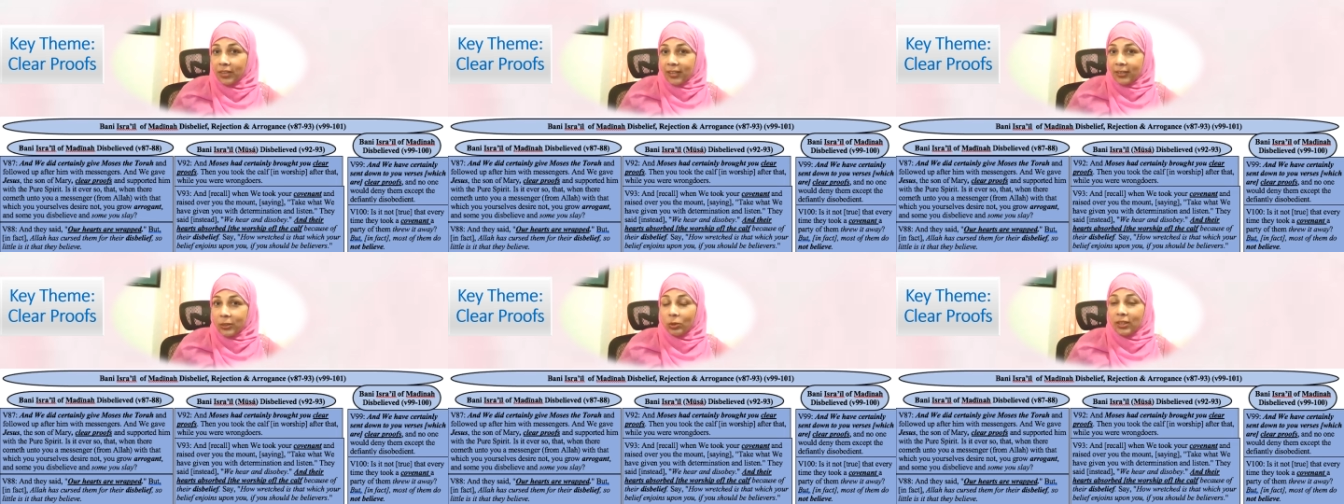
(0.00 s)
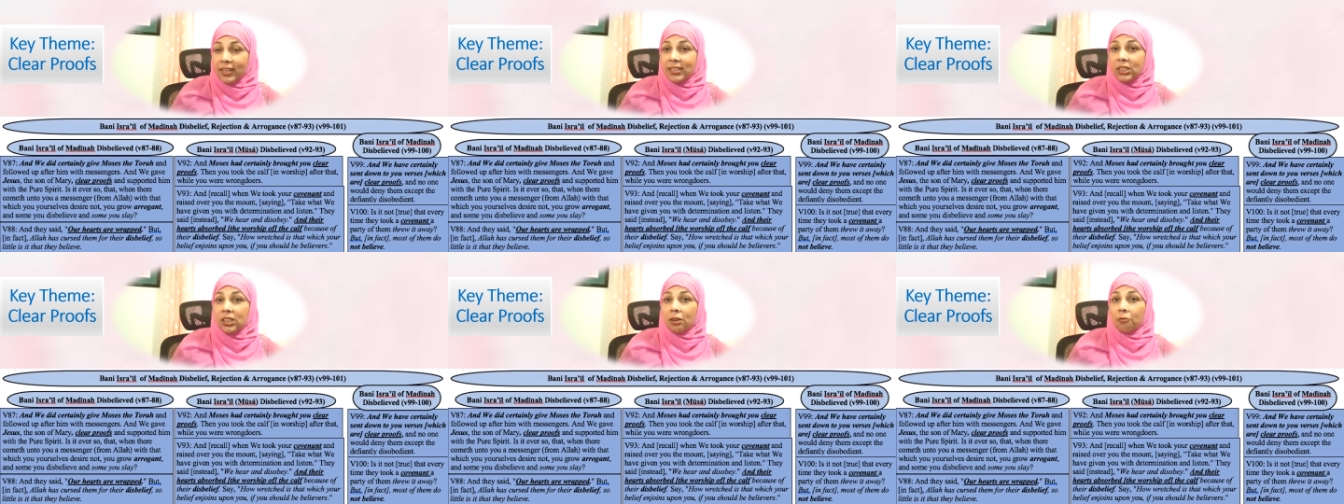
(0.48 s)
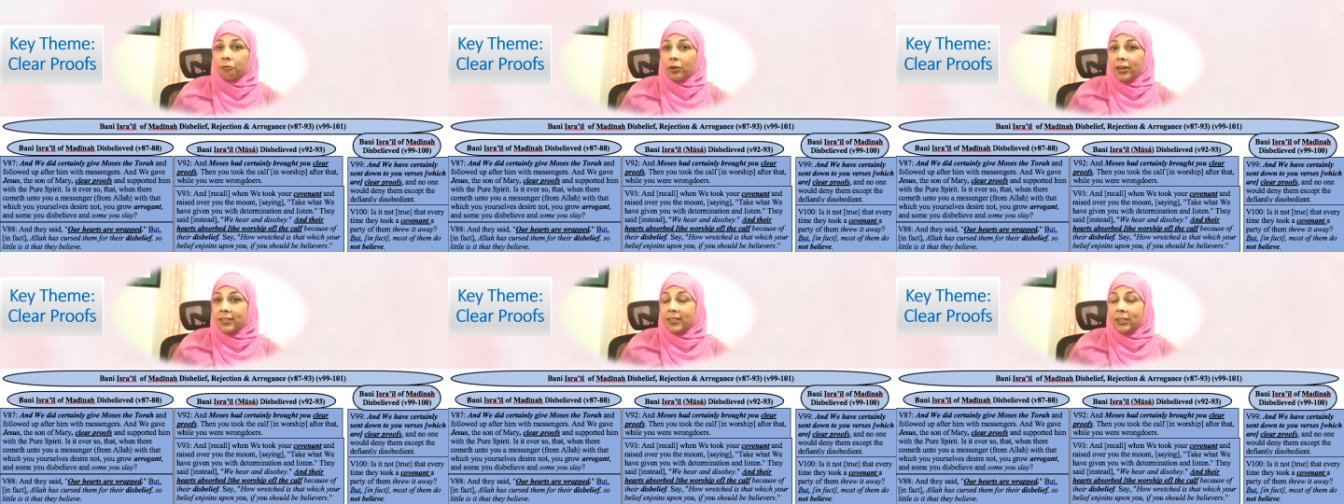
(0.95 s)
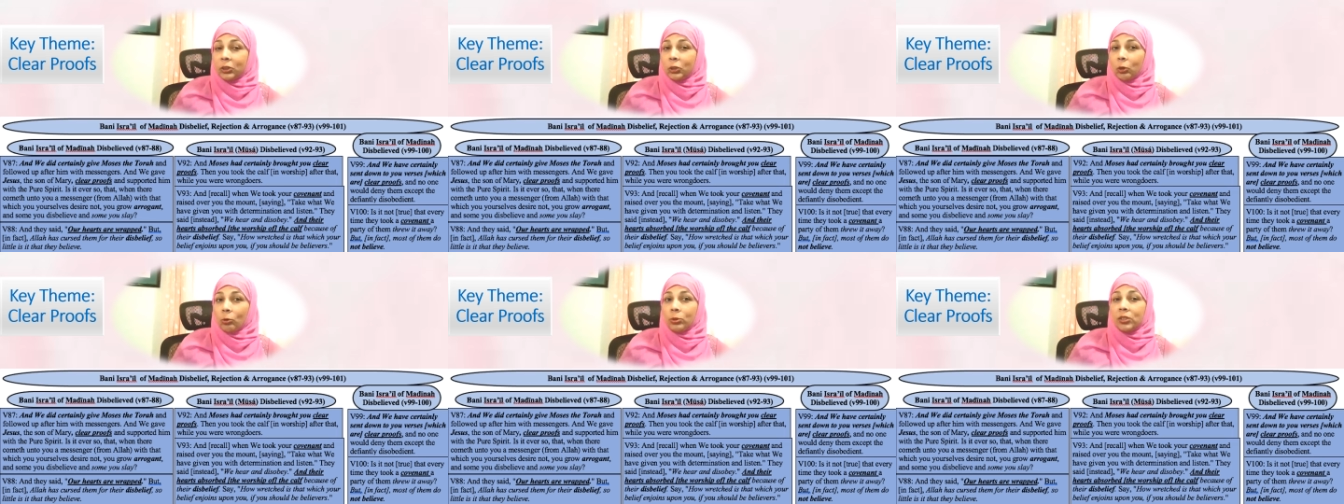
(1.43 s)
So this verse
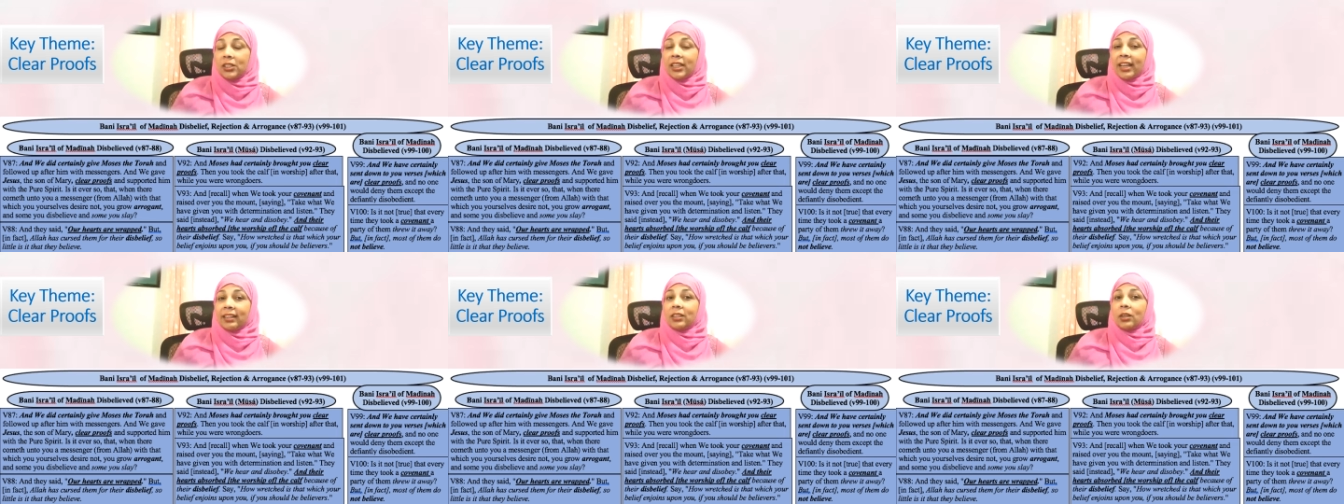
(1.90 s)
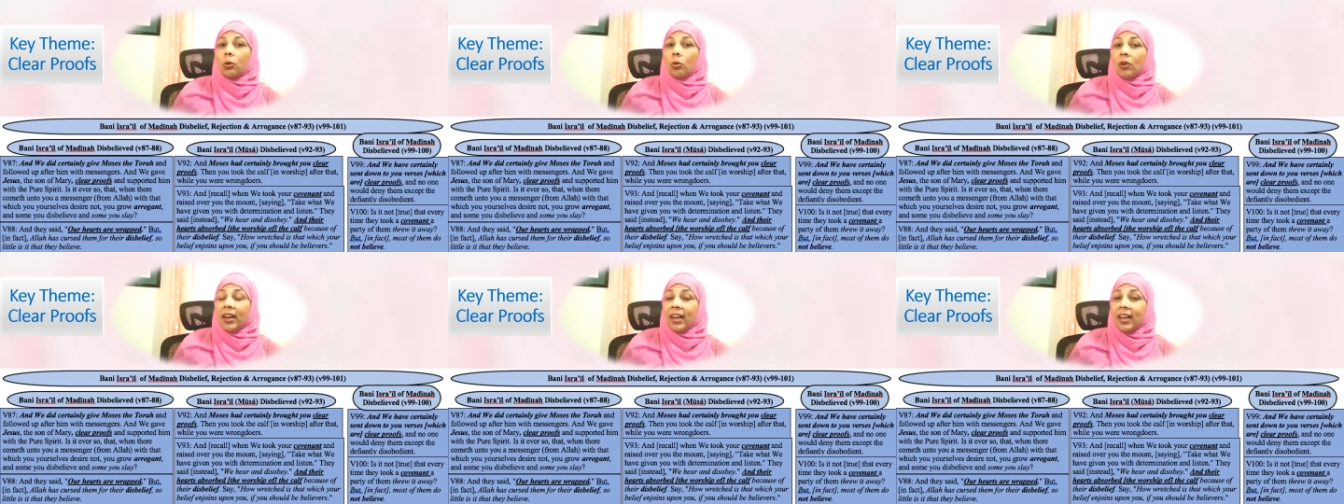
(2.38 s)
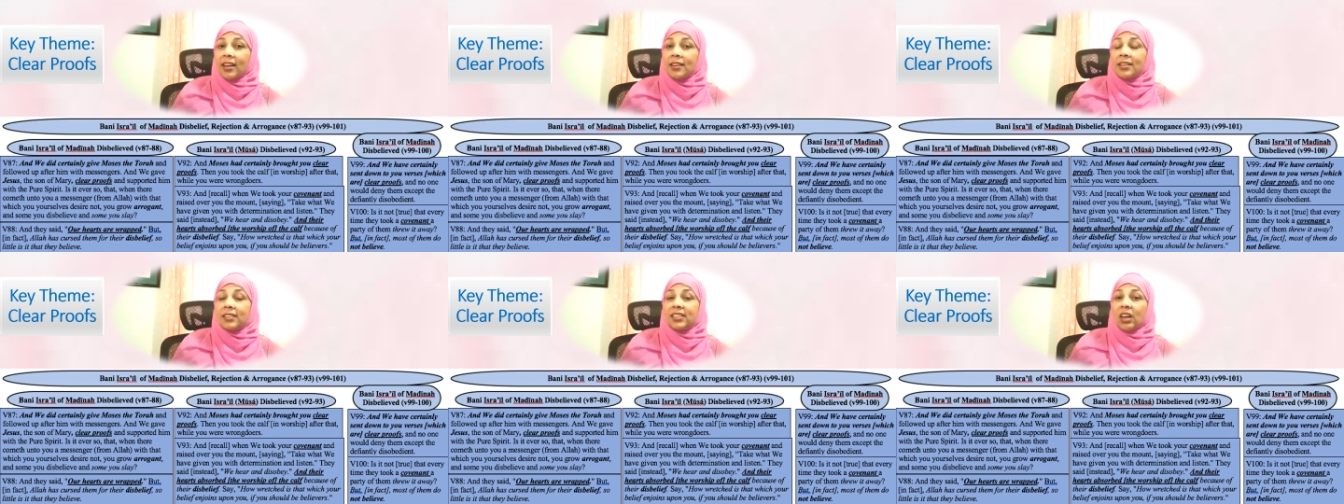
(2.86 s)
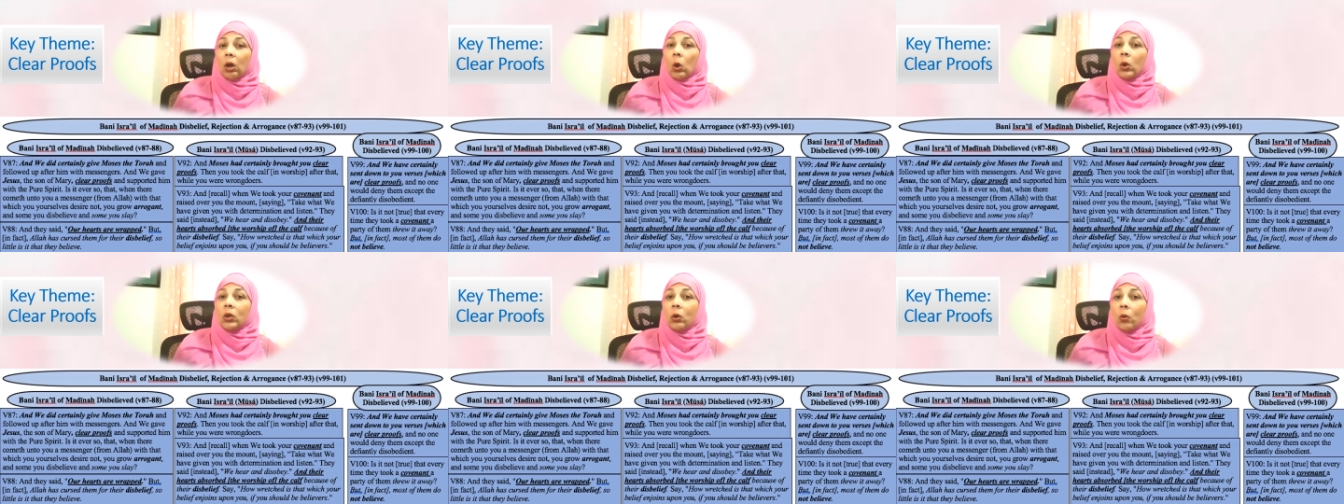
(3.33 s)
shows that Quran is the
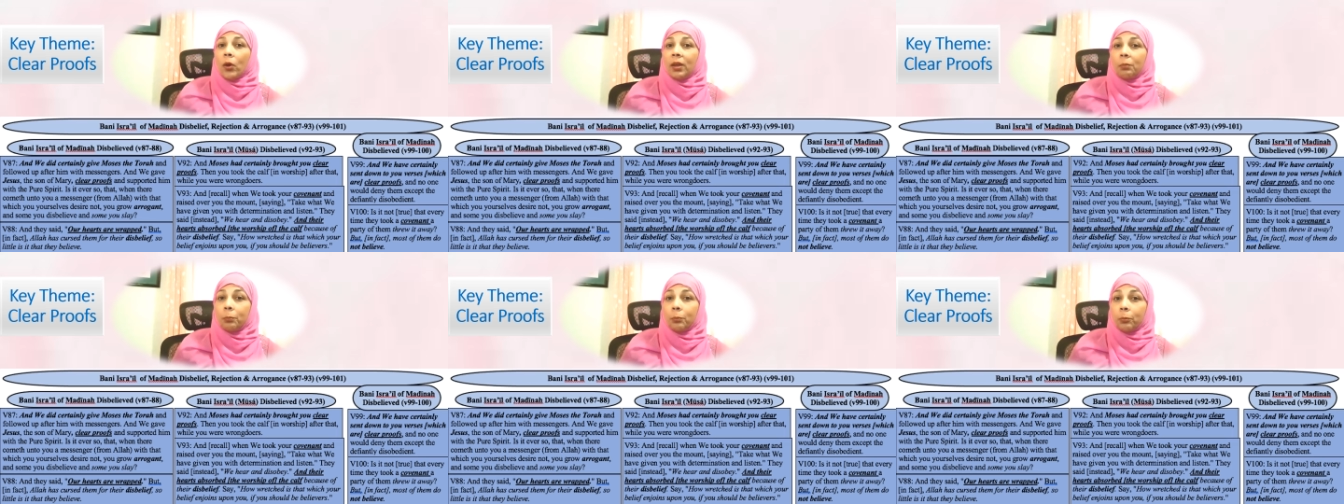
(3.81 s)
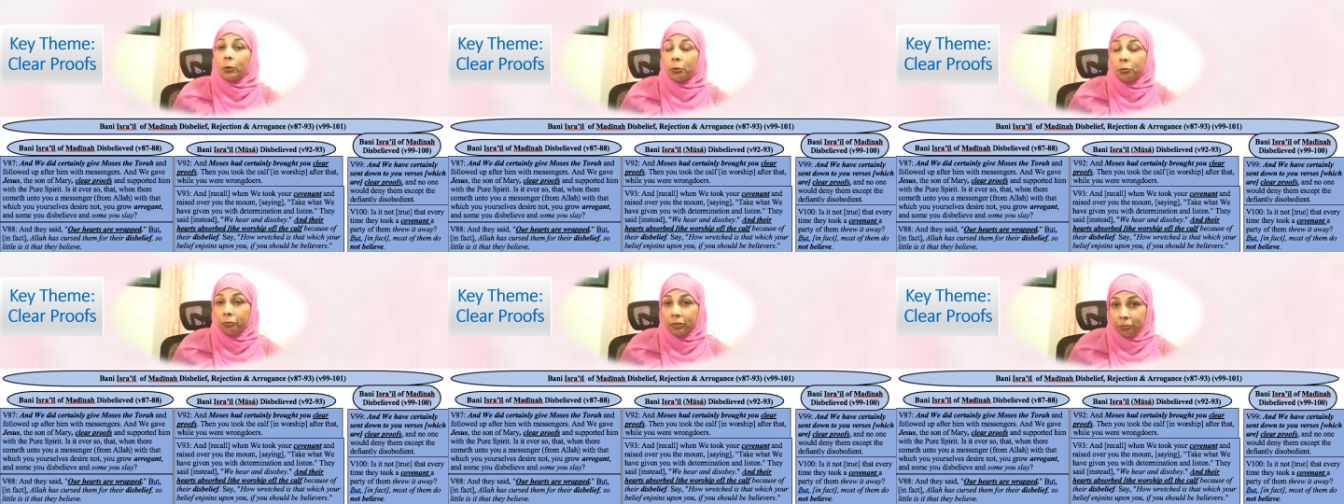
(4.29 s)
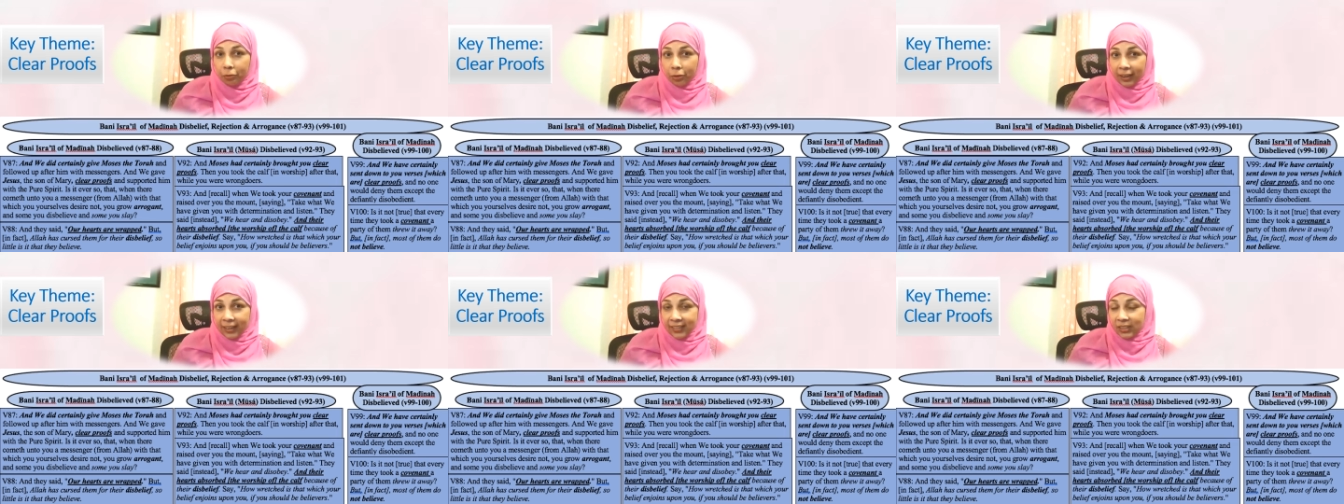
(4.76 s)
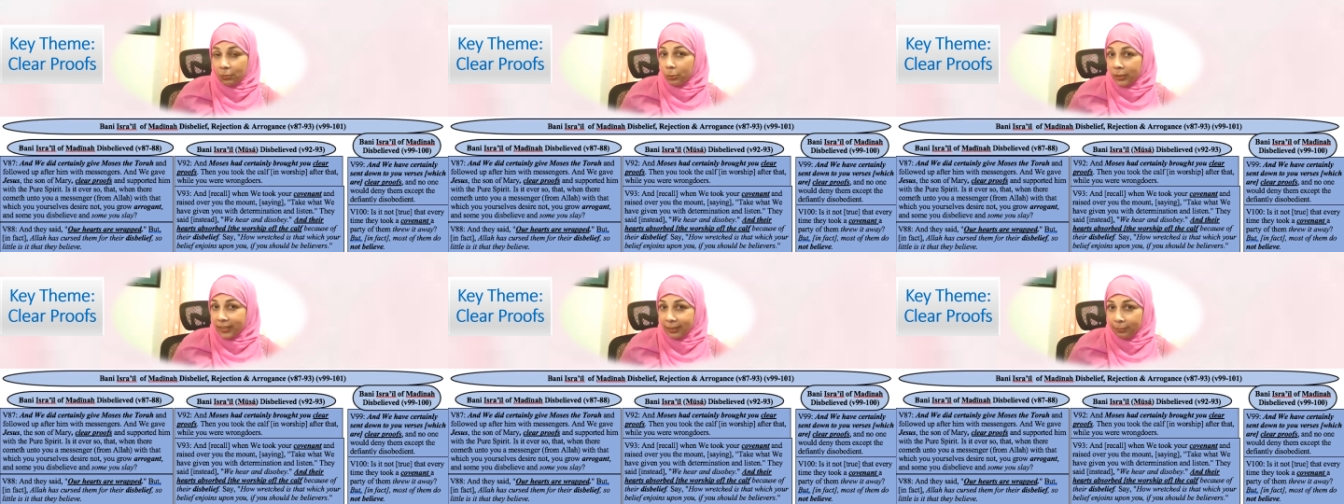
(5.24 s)
ongoing proof for us
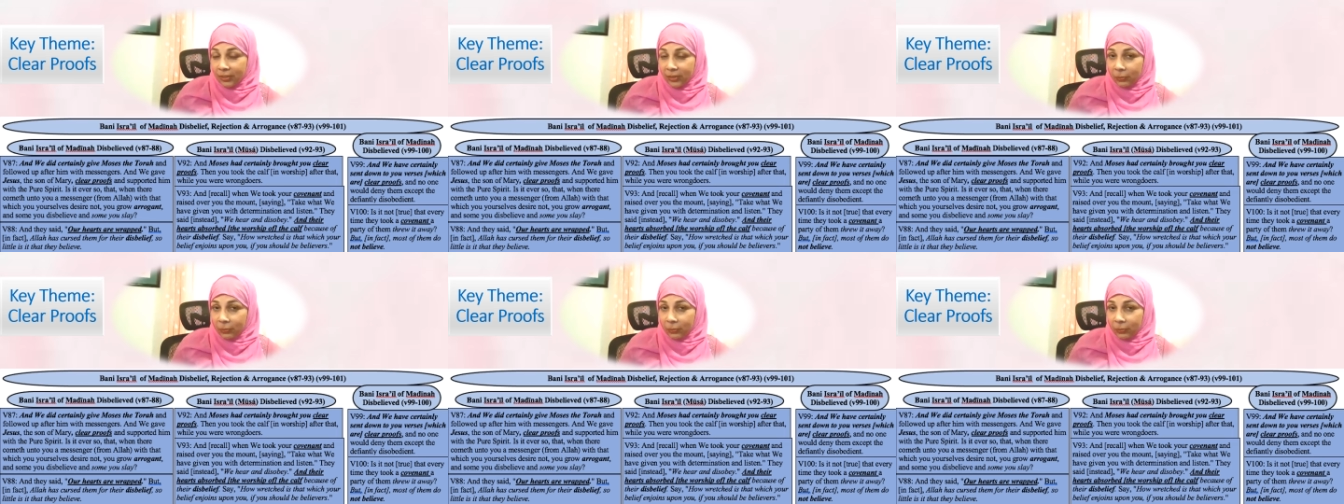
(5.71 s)
Muslims.